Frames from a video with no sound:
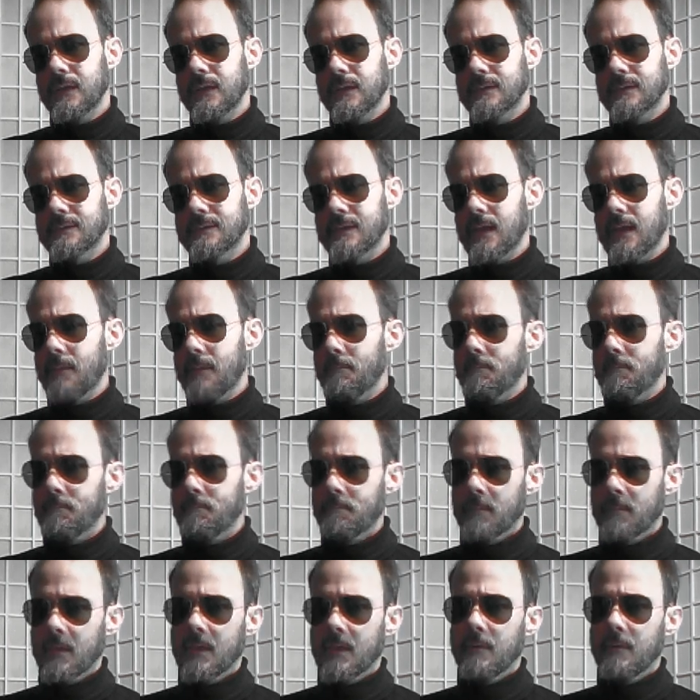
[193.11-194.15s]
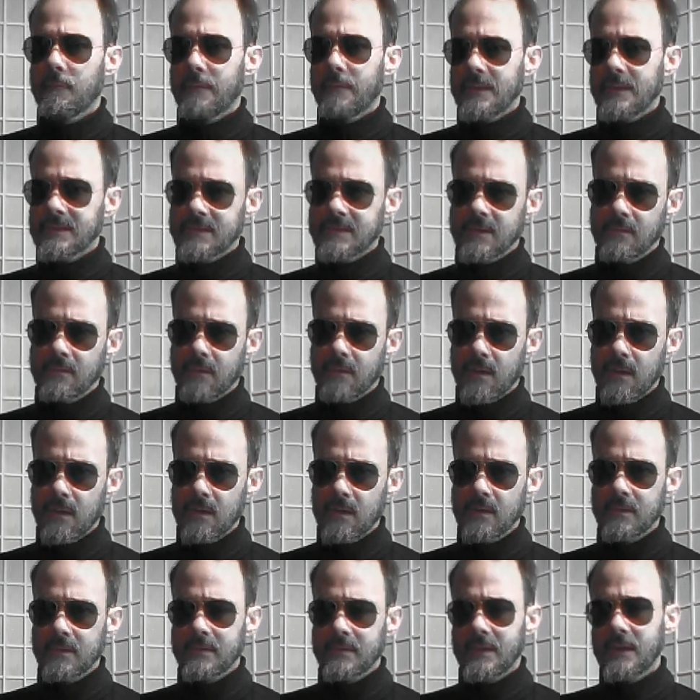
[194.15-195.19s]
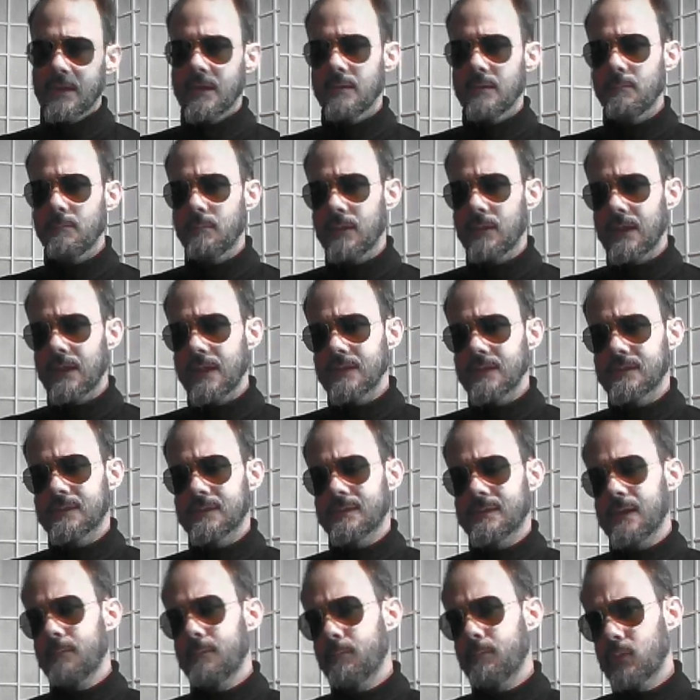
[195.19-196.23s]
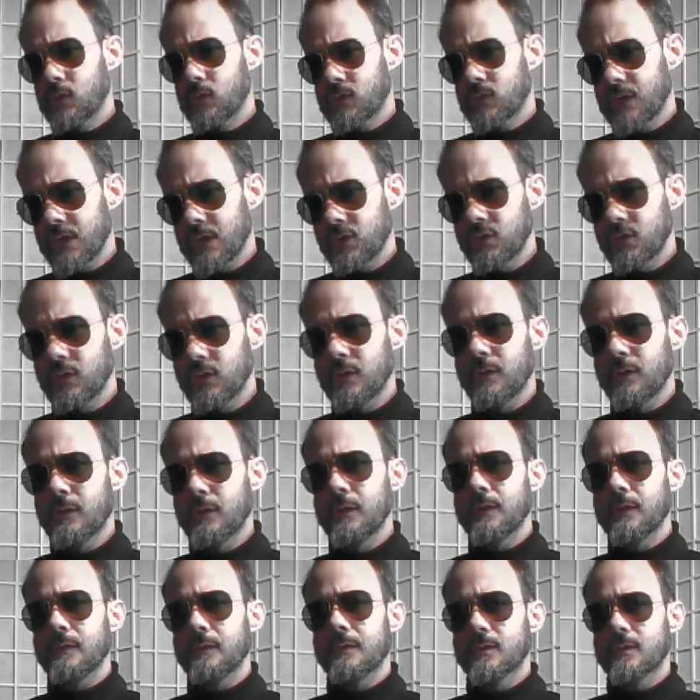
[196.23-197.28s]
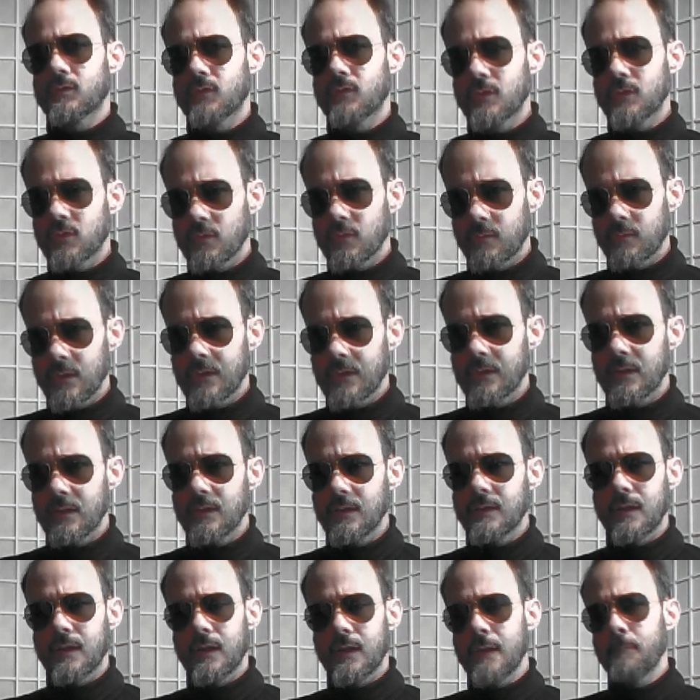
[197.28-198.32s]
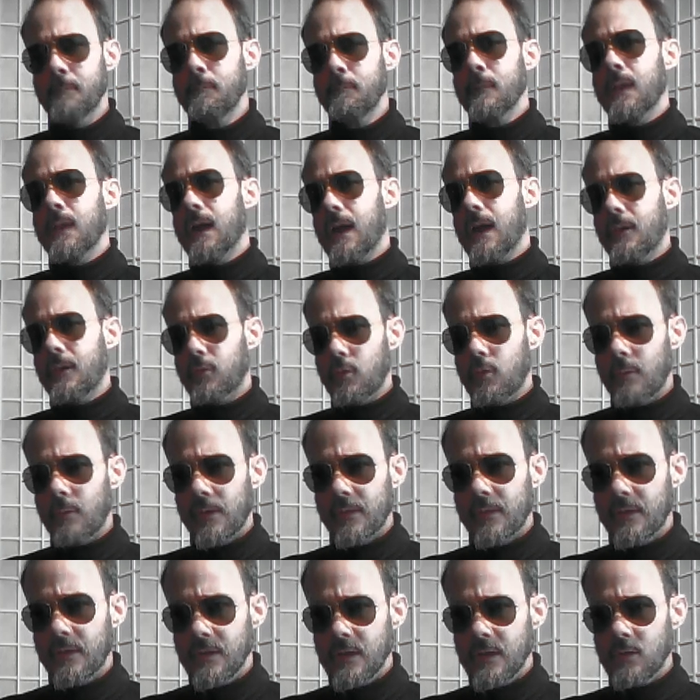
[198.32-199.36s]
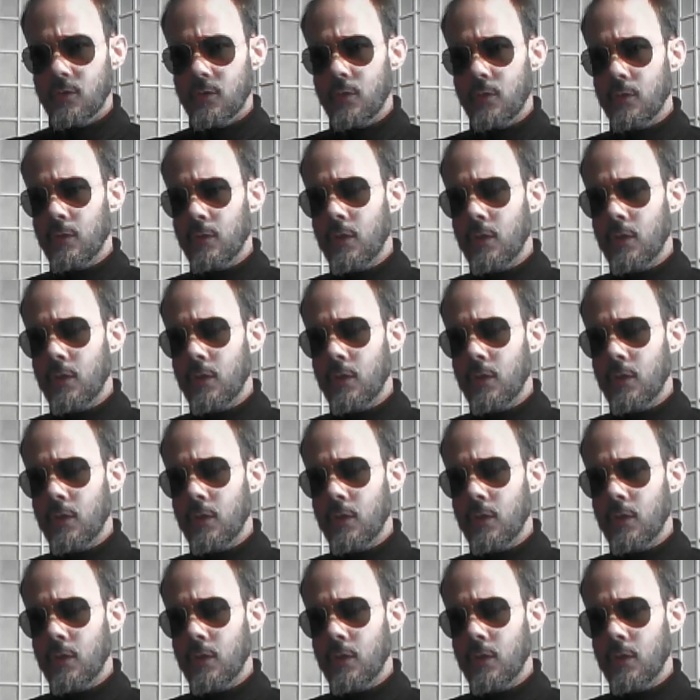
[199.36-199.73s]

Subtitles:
some festival taking place, some procession in the streets of Little Italy, and Robert De Niro